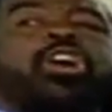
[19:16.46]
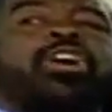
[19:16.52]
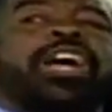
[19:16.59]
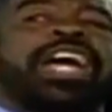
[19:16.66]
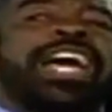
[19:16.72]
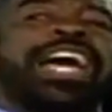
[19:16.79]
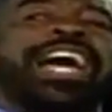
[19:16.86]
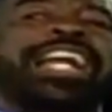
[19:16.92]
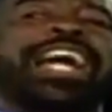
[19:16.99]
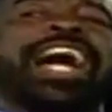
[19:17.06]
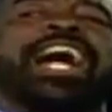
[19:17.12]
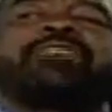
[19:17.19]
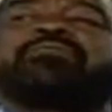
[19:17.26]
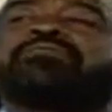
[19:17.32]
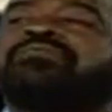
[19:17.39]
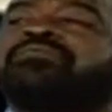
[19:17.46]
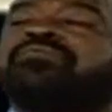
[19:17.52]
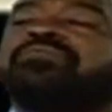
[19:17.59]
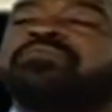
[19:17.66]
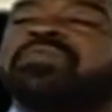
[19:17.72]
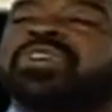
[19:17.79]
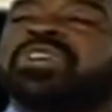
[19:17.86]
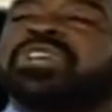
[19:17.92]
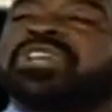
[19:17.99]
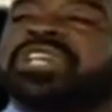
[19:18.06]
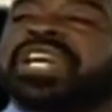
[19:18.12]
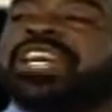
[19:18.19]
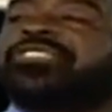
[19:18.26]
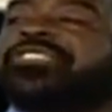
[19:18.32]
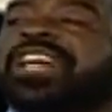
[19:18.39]
your head up.
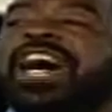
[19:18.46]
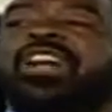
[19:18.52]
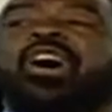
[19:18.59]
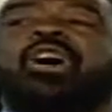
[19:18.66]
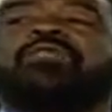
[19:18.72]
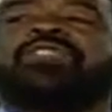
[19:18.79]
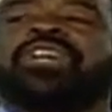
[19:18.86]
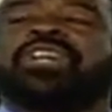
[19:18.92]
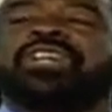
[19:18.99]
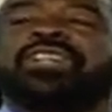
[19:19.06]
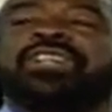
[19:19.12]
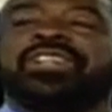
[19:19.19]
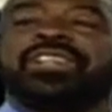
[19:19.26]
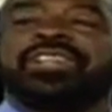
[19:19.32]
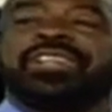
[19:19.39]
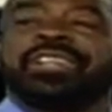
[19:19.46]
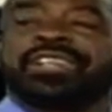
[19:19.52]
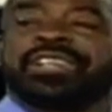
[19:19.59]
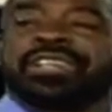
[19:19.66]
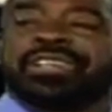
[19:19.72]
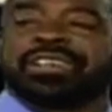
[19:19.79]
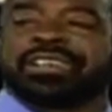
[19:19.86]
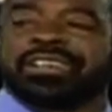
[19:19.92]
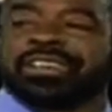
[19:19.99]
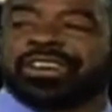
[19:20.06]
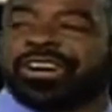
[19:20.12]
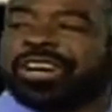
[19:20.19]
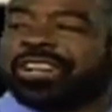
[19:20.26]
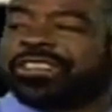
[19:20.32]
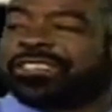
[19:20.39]
It's not over.
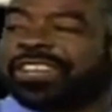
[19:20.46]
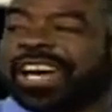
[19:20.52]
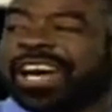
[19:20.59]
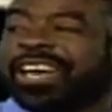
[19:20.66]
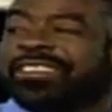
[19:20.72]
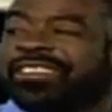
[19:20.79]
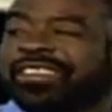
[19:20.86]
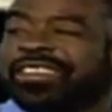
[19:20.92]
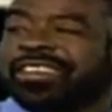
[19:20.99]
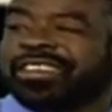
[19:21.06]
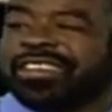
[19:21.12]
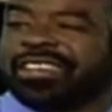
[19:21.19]
Goethe said,